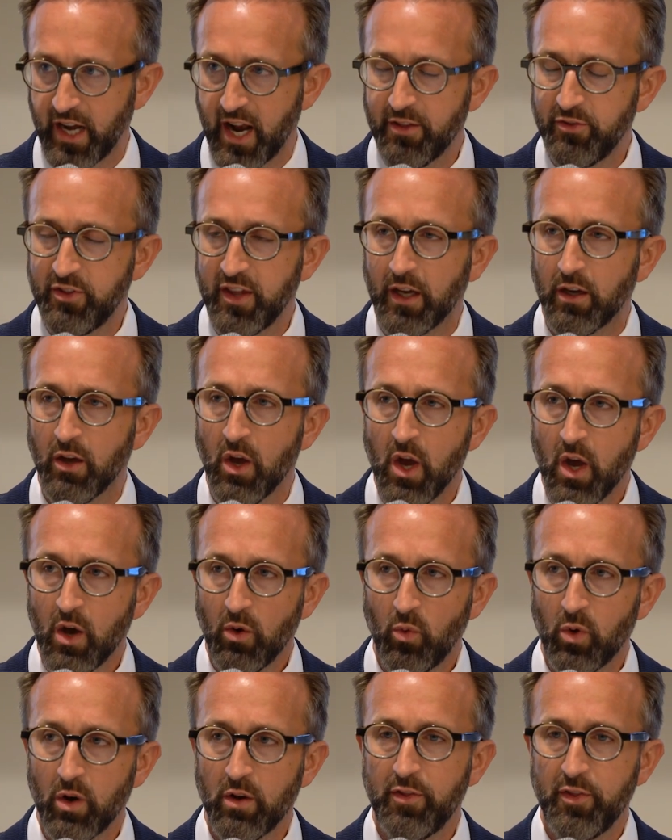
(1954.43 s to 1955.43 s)
I think
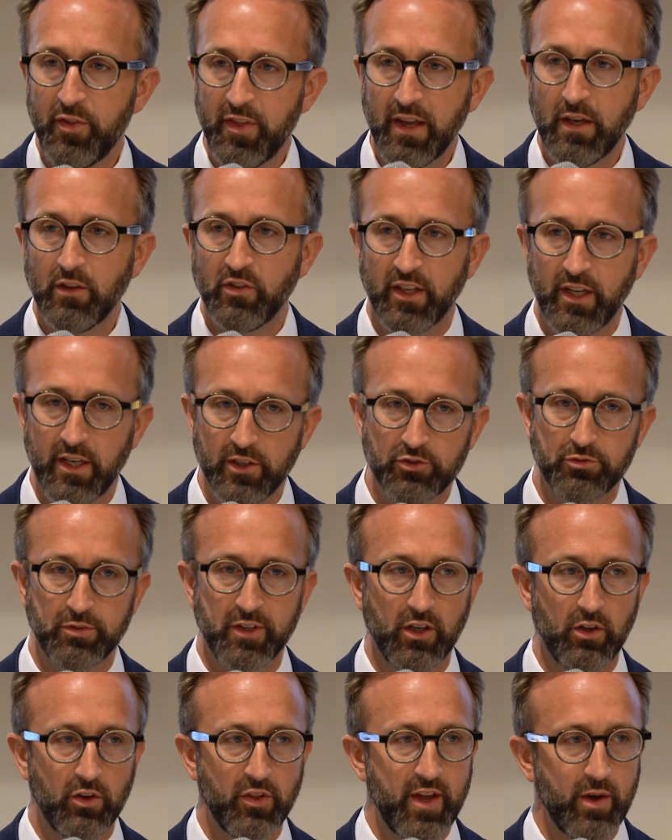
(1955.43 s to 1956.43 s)
one of the things in
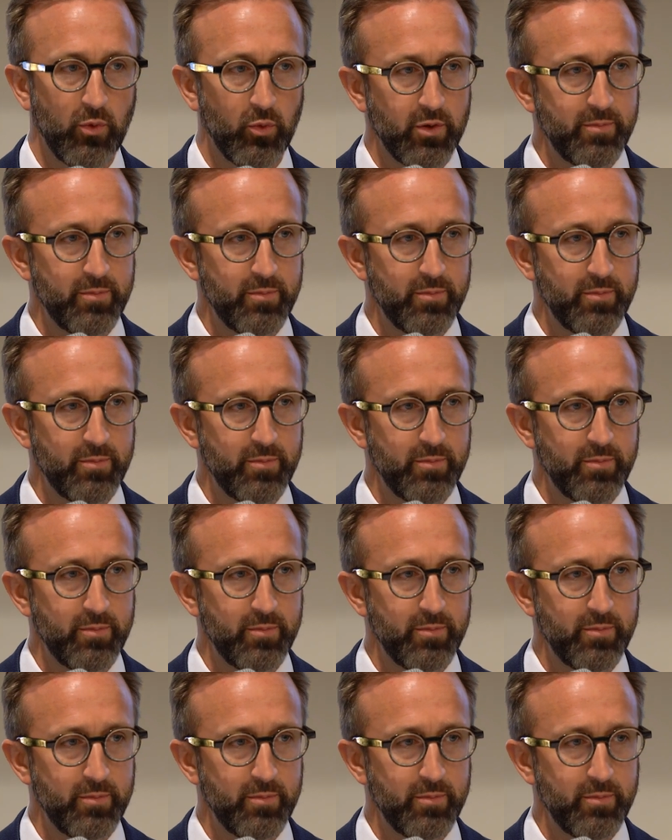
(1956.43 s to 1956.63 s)
Israel that